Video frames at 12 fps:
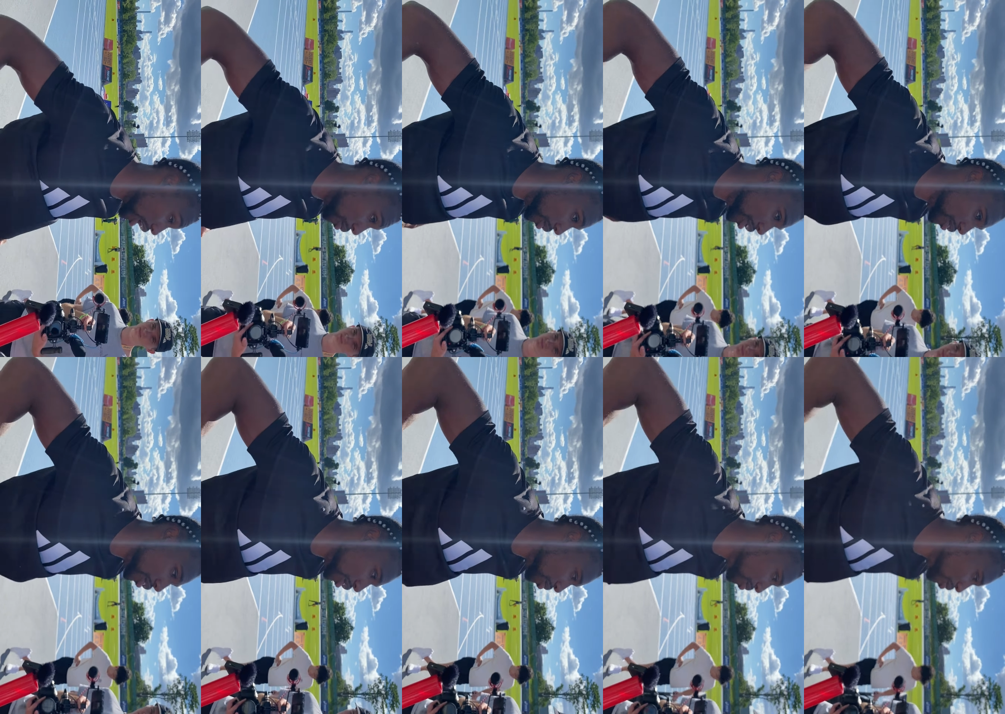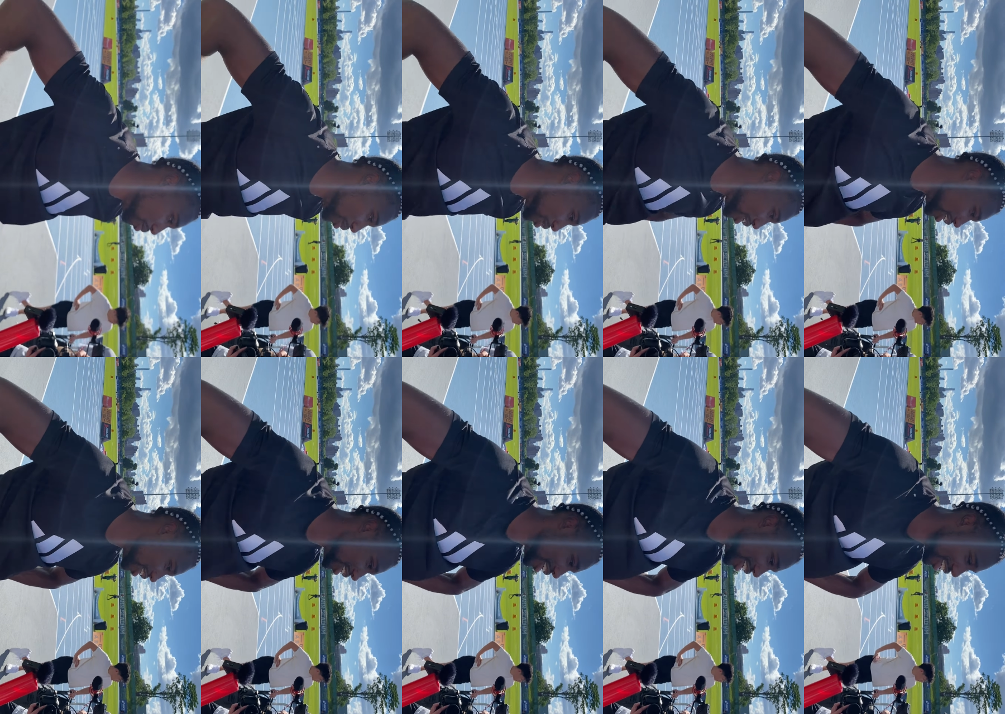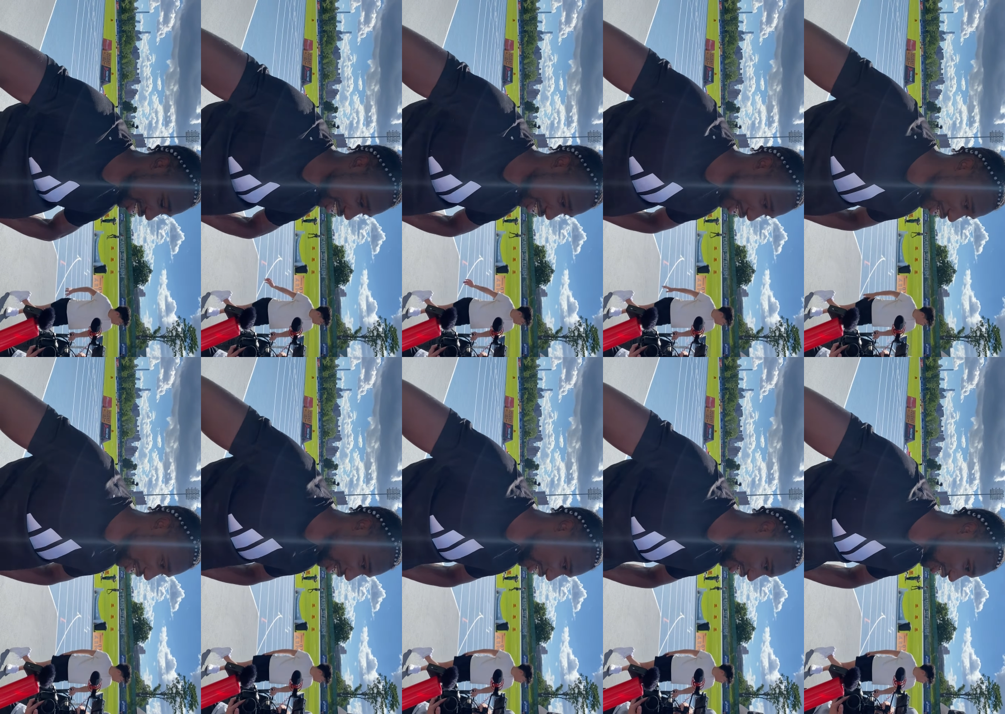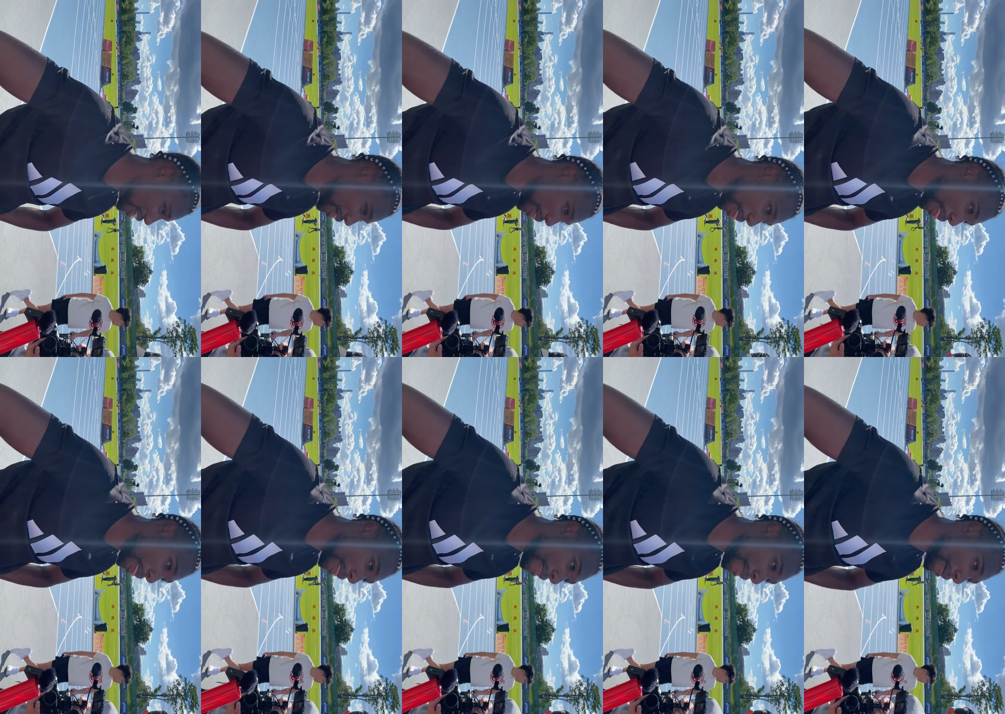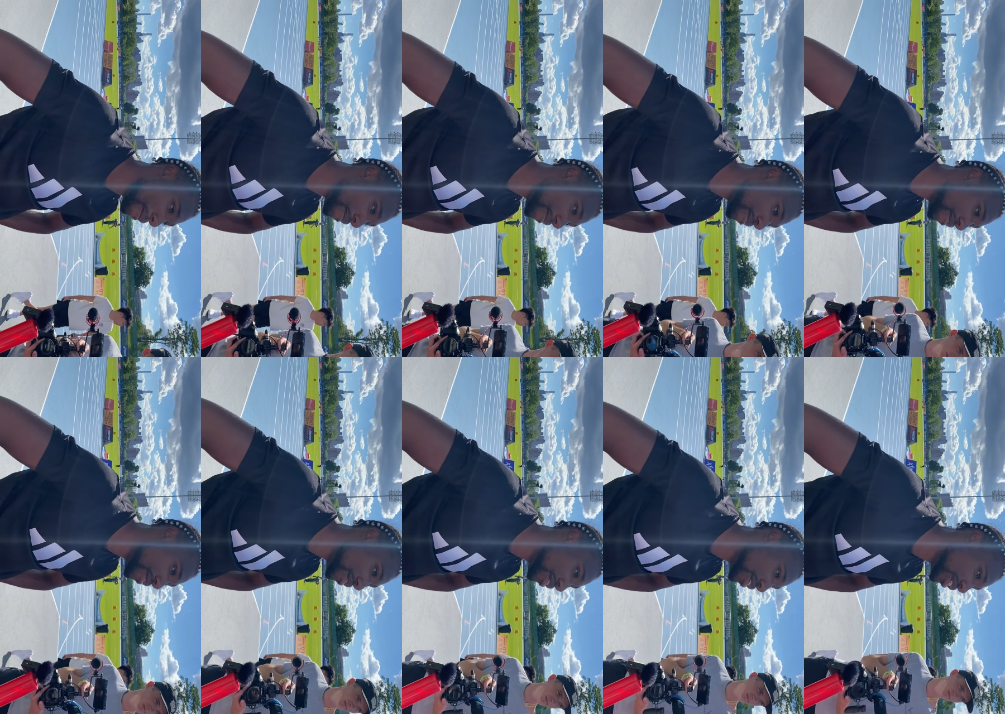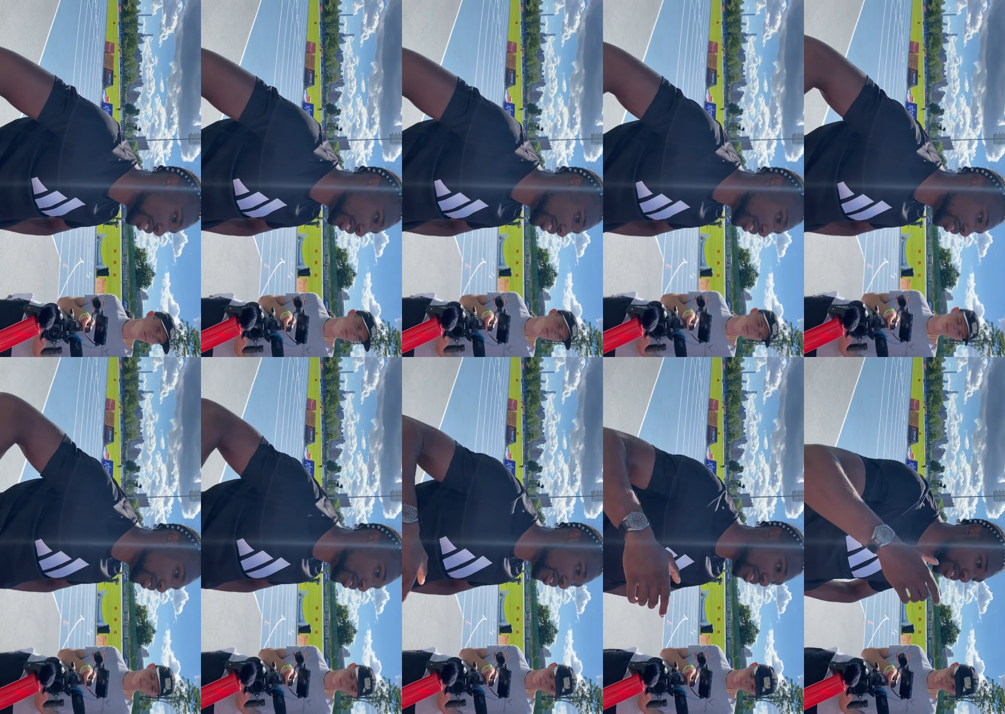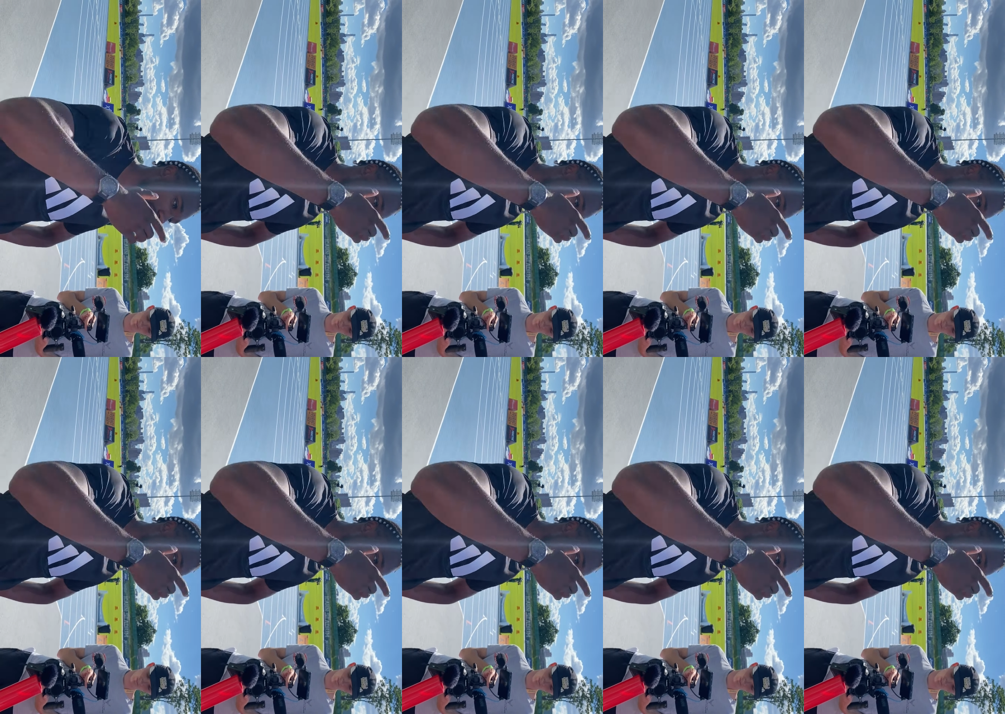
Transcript: Nobody's mouth can be seen.